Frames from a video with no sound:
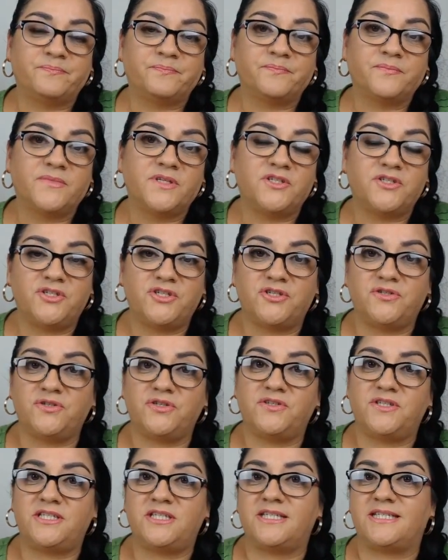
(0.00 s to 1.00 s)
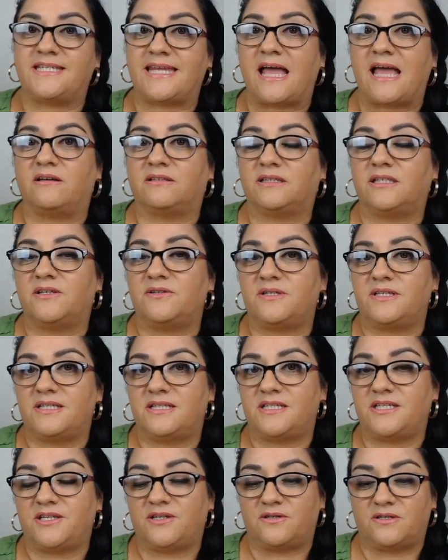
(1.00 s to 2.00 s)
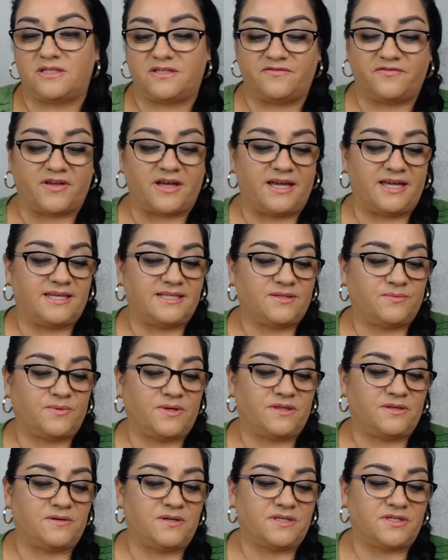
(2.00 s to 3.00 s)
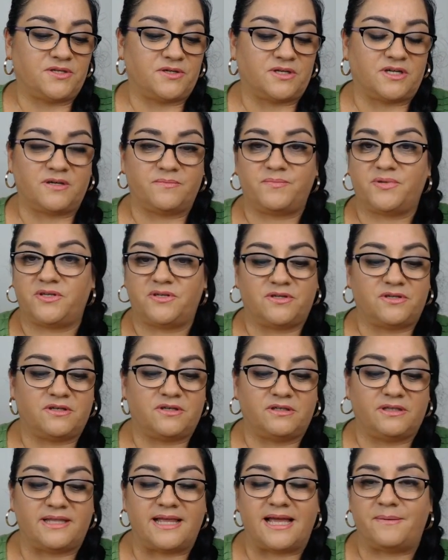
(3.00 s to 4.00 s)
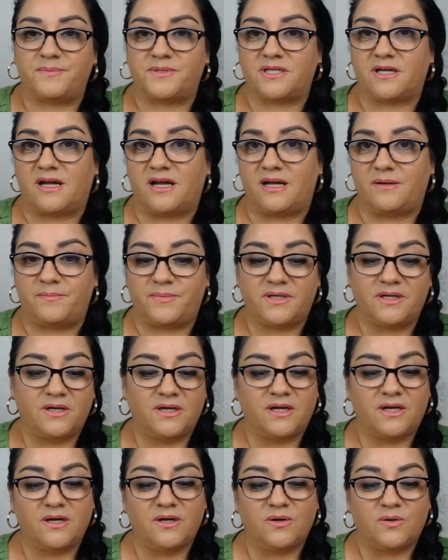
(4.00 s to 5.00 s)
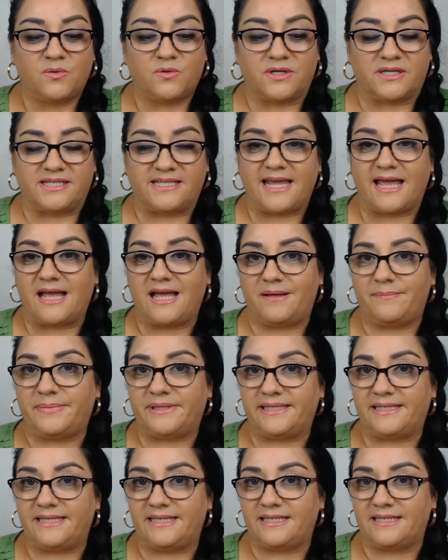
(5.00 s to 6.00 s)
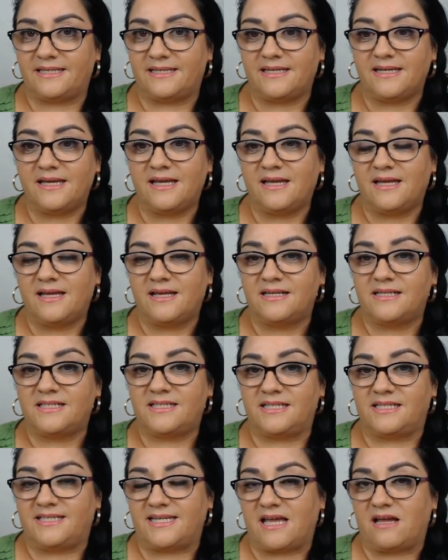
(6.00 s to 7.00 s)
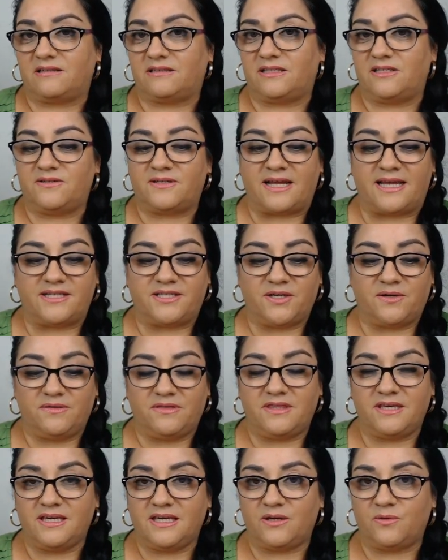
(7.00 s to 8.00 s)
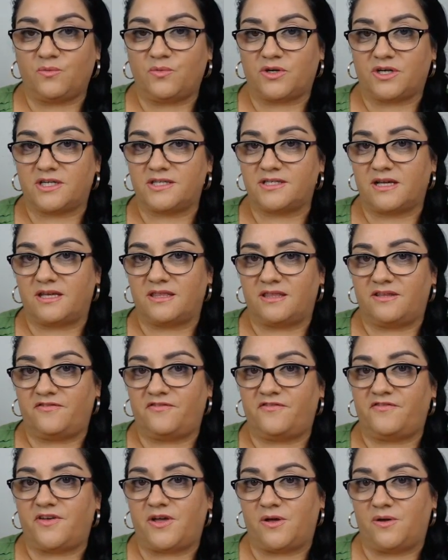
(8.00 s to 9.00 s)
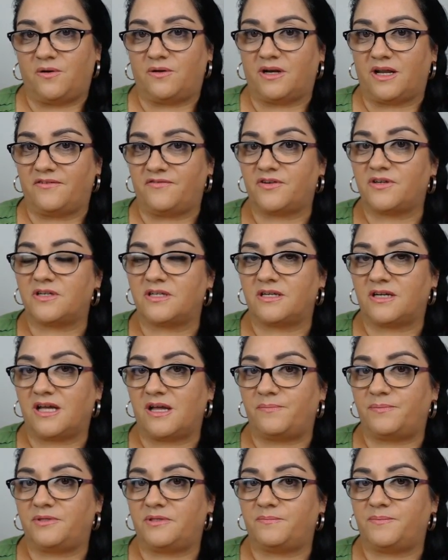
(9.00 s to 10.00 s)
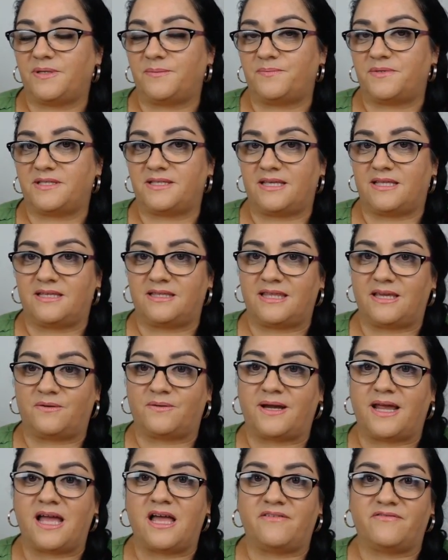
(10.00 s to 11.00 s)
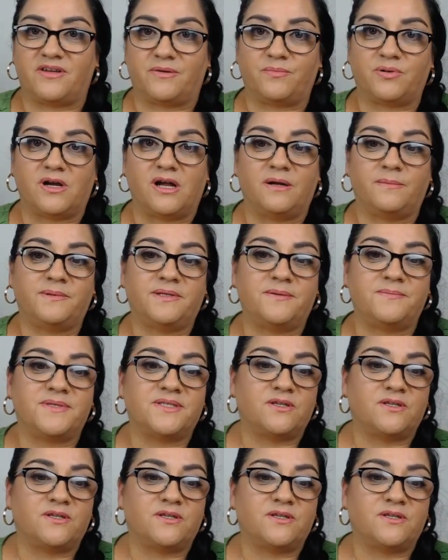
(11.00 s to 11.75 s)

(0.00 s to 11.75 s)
You do need to download it to your device, whether it's your computer, laptop, or tablet, to download. I don't think it works on the phone. I've heard a couple of people say that they were having problems.